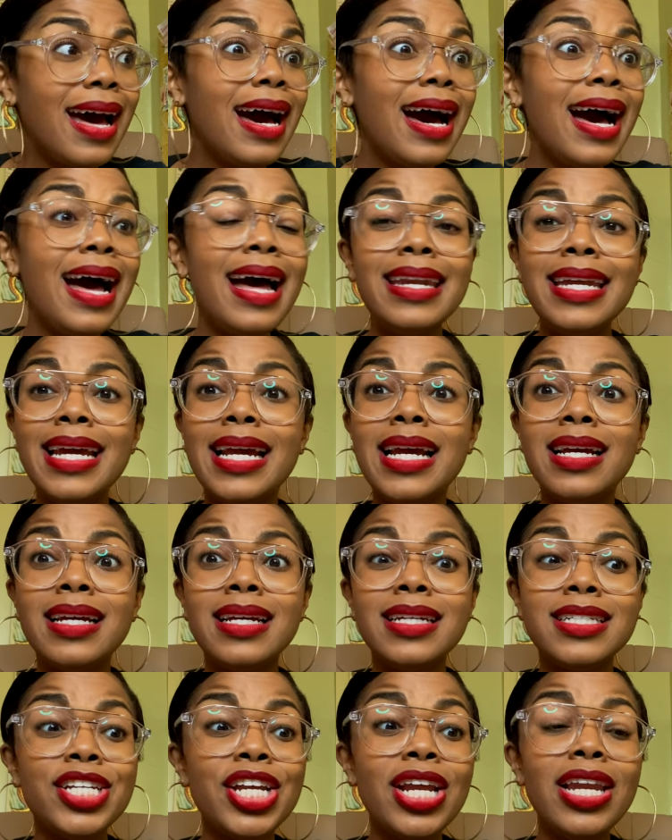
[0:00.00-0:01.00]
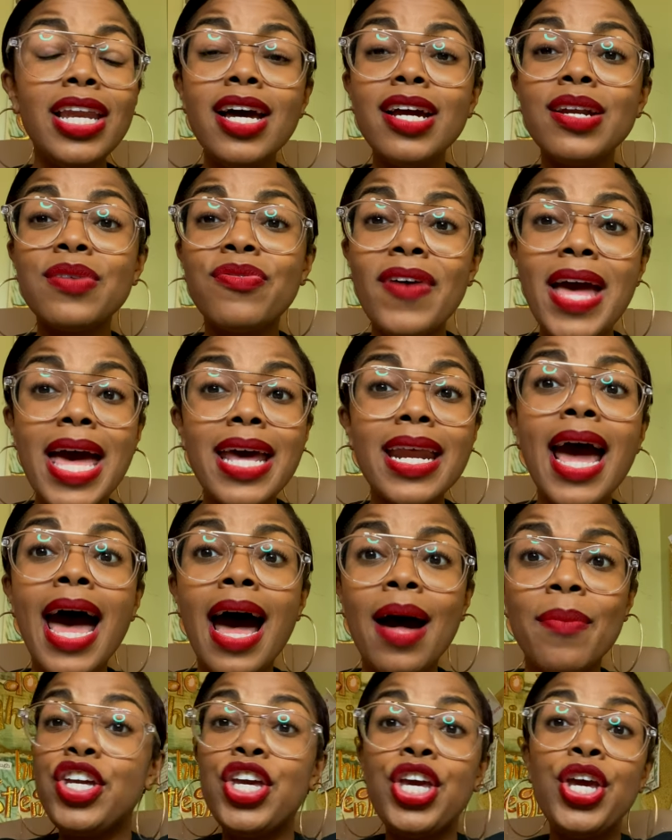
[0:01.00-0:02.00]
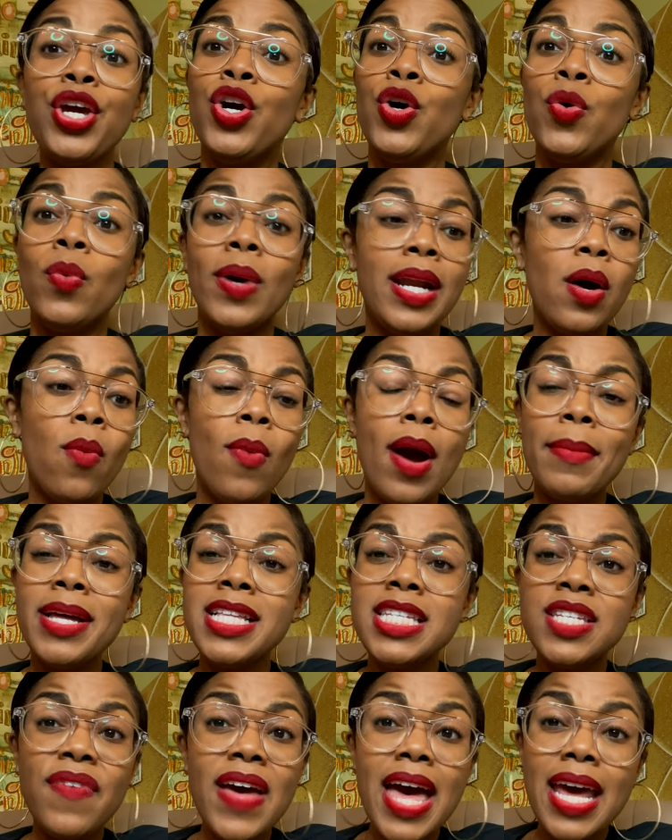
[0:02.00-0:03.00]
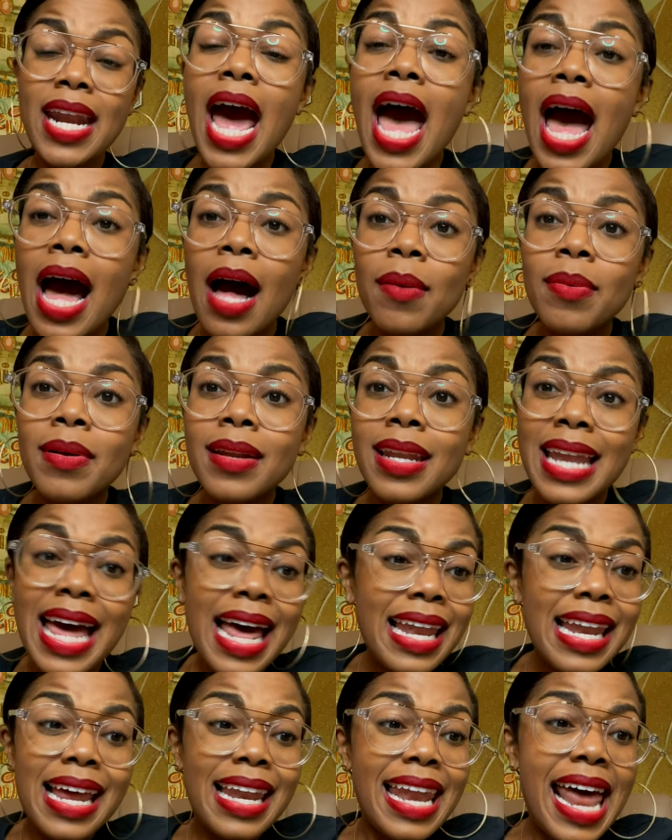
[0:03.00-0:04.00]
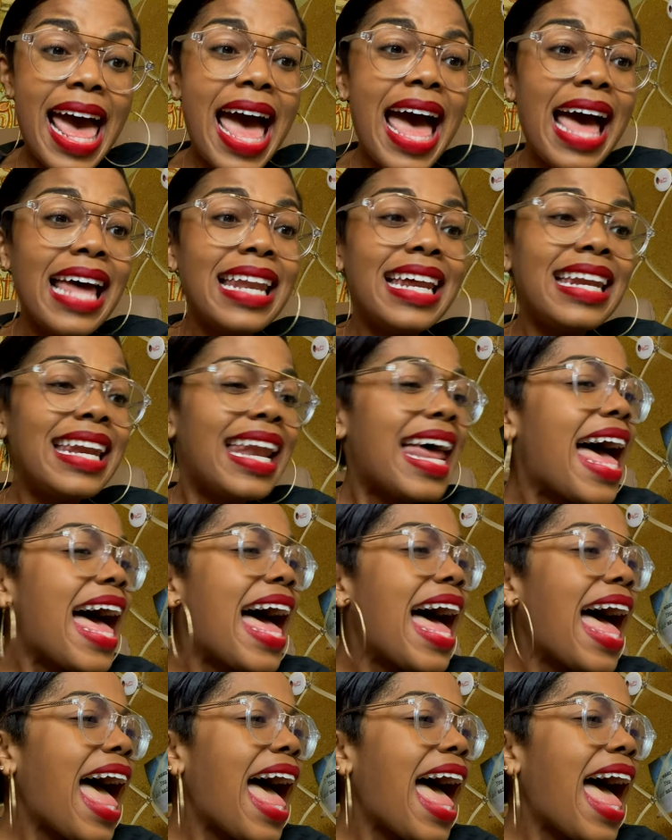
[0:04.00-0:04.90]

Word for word: honey, she looked fed up. Cue When a Woman's Fed Up. La la la la la.